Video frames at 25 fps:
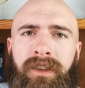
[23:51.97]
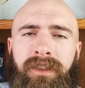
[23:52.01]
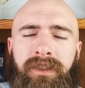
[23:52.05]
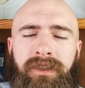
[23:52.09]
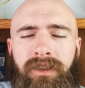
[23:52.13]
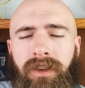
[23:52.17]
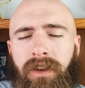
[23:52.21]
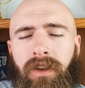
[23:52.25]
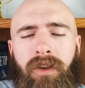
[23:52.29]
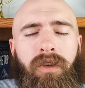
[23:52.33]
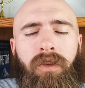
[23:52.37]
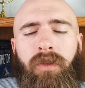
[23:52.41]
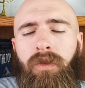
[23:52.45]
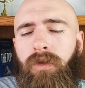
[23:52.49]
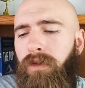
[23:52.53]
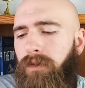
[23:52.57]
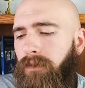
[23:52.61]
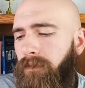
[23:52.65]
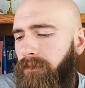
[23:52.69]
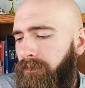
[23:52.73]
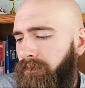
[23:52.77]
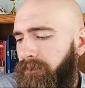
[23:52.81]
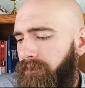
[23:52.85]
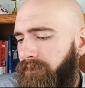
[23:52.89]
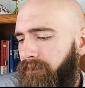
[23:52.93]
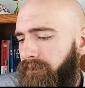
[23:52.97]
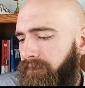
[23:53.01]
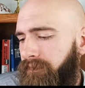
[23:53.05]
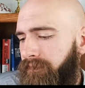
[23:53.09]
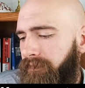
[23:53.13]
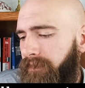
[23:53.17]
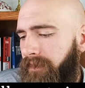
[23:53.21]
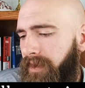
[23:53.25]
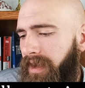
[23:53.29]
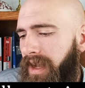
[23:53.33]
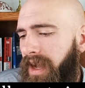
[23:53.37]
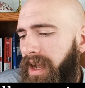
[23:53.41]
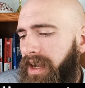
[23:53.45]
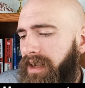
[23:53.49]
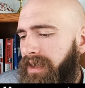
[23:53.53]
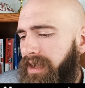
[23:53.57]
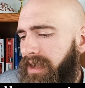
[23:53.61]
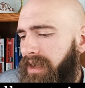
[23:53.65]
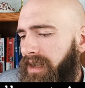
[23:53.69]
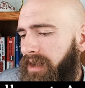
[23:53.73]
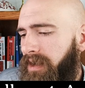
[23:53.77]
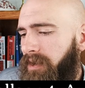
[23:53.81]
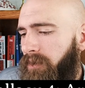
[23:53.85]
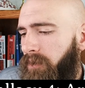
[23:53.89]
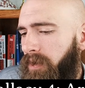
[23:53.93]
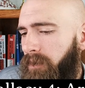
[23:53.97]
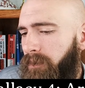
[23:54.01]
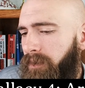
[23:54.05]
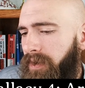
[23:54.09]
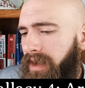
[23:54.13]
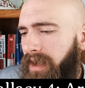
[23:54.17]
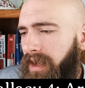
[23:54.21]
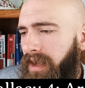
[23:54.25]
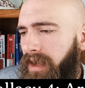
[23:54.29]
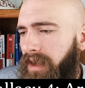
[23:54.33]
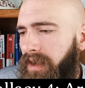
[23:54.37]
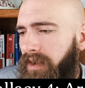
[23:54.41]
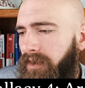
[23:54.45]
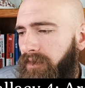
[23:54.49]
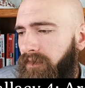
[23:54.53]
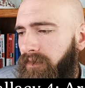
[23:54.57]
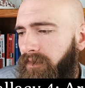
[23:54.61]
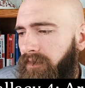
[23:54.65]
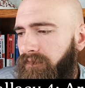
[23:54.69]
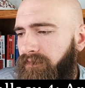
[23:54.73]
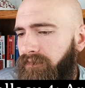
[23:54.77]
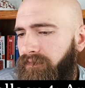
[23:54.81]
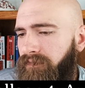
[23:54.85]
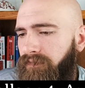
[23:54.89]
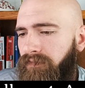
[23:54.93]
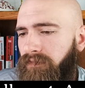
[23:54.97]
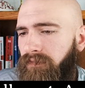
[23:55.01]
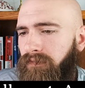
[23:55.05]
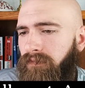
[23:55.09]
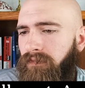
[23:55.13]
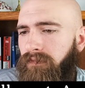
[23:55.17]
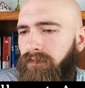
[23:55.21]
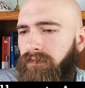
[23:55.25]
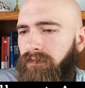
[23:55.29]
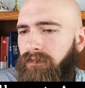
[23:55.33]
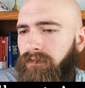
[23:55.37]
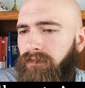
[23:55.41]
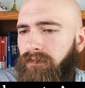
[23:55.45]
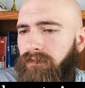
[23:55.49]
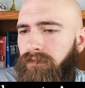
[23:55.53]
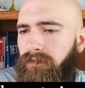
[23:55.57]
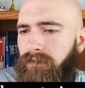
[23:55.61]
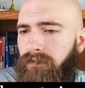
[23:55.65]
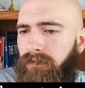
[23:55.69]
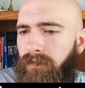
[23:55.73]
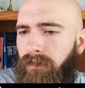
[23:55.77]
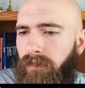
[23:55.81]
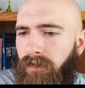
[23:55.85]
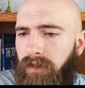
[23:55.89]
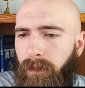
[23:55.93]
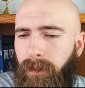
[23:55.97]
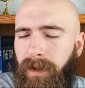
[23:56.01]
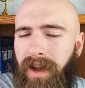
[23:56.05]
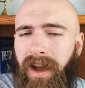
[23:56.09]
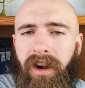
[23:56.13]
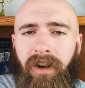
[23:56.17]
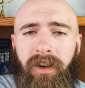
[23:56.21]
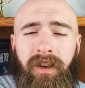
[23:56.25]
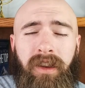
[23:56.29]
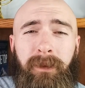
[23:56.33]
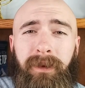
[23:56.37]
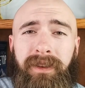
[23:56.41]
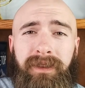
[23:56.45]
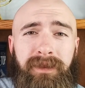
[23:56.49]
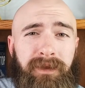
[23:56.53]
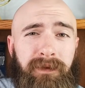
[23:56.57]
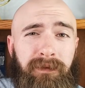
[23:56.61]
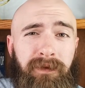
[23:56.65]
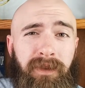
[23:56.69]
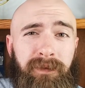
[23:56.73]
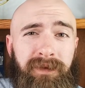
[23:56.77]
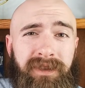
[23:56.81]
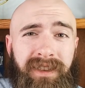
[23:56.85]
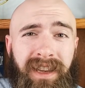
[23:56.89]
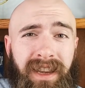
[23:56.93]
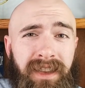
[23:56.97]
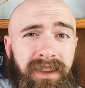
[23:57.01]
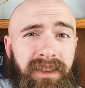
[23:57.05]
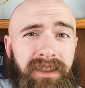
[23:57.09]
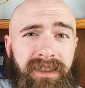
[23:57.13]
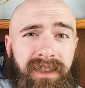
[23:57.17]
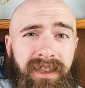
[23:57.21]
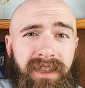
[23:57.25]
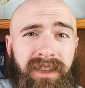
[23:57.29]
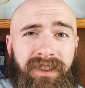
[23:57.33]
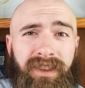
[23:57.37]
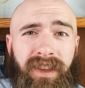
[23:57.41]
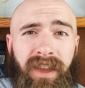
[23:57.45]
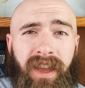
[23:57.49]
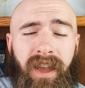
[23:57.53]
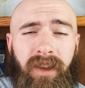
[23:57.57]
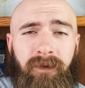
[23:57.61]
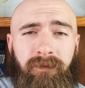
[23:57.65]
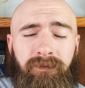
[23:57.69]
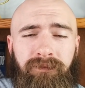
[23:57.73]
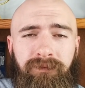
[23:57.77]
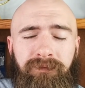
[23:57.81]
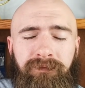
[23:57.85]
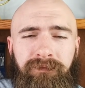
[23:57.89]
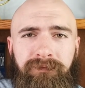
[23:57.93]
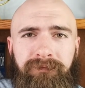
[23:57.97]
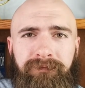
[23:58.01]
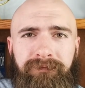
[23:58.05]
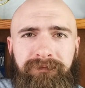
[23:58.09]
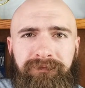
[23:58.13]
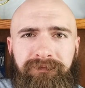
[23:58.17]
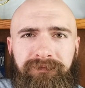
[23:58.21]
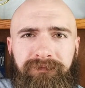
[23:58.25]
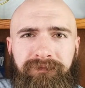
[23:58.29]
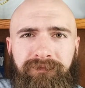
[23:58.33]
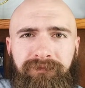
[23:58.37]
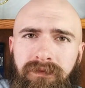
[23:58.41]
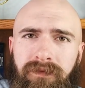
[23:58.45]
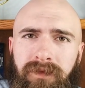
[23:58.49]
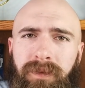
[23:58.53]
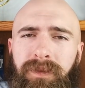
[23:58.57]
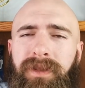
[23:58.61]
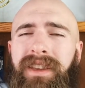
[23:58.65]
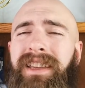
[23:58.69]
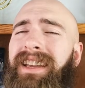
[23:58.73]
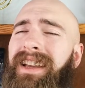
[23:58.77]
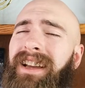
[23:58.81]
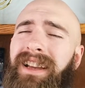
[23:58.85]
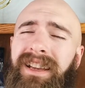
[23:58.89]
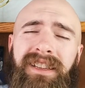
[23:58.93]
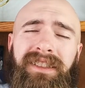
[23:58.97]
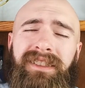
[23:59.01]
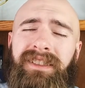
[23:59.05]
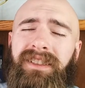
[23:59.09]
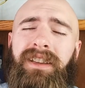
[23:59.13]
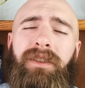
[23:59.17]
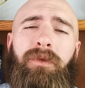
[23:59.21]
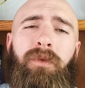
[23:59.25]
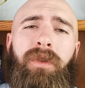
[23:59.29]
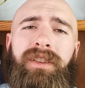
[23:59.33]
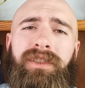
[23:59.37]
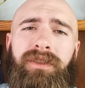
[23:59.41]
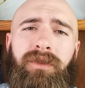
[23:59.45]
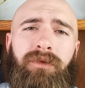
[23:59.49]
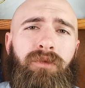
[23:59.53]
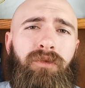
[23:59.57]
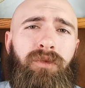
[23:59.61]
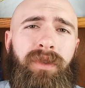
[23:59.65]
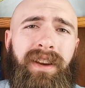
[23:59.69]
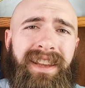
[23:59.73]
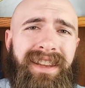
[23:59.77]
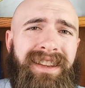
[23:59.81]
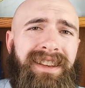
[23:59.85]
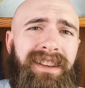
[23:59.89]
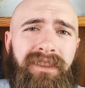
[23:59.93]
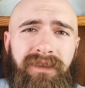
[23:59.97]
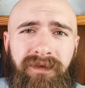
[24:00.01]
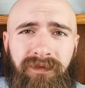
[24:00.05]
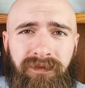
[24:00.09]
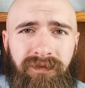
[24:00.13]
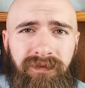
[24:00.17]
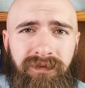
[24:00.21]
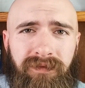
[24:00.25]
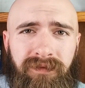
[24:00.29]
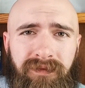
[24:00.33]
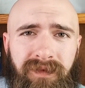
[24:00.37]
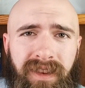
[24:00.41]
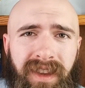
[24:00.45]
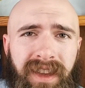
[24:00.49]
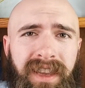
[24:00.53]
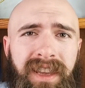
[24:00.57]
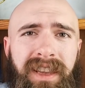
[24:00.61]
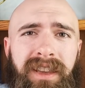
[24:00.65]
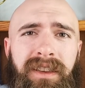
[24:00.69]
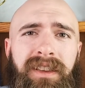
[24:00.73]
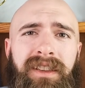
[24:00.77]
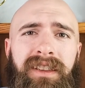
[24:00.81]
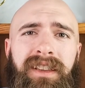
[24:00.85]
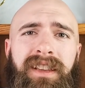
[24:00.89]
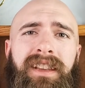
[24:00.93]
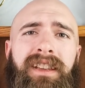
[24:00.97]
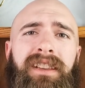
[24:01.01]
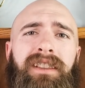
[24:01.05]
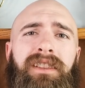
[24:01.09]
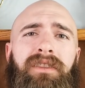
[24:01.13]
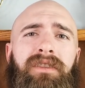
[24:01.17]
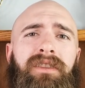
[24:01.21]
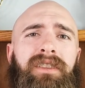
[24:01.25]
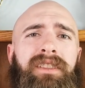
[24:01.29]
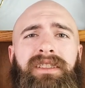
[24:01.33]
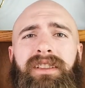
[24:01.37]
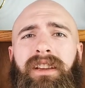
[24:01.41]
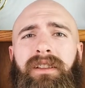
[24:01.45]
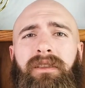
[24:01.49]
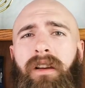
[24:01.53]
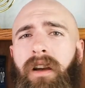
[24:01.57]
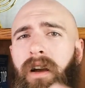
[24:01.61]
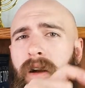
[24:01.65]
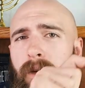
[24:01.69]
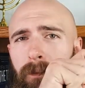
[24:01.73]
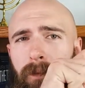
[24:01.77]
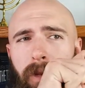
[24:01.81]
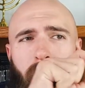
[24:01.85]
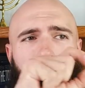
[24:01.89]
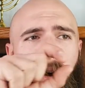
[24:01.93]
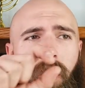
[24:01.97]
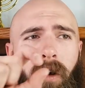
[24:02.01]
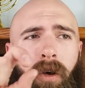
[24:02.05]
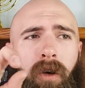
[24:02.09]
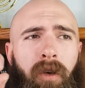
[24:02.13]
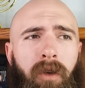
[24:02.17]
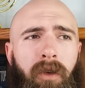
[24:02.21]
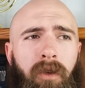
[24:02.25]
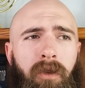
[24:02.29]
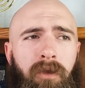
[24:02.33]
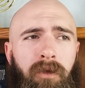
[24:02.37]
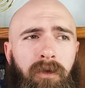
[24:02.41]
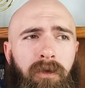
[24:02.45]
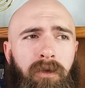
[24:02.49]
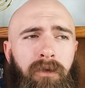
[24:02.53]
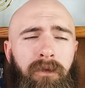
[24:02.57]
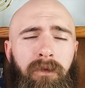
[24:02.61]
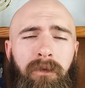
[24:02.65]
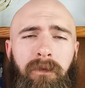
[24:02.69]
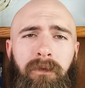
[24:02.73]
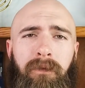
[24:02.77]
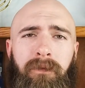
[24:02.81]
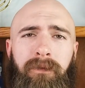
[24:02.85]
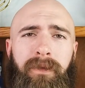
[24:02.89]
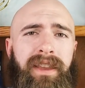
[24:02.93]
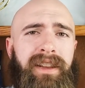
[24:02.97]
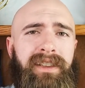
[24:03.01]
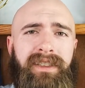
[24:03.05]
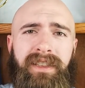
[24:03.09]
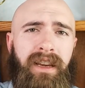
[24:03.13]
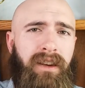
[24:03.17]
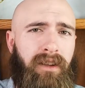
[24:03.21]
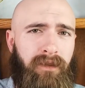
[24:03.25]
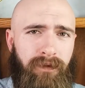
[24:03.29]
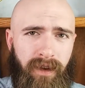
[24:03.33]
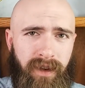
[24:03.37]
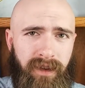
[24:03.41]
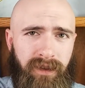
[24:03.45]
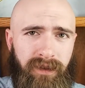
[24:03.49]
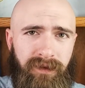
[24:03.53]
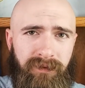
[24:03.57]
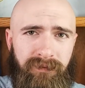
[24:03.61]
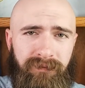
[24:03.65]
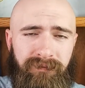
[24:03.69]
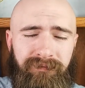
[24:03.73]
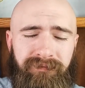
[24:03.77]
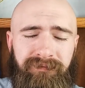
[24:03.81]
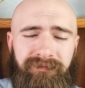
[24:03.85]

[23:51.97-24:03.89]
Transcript: So, the idea would be, from arguments from silence, is that because it wasn't written that he literally said Paul made a sacrifice,